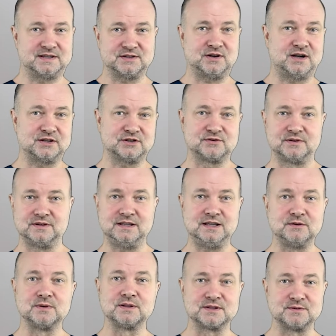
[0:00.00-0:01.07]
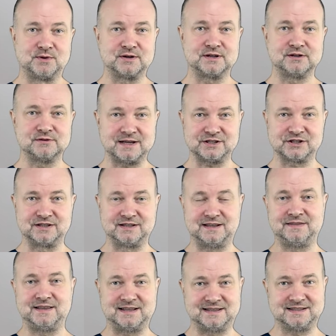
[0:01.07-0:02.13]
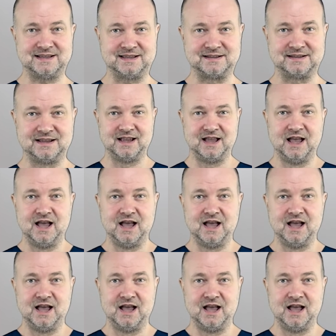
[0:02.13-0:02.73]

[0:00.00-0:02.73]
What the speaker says: testosterone equals more aggression and that's it.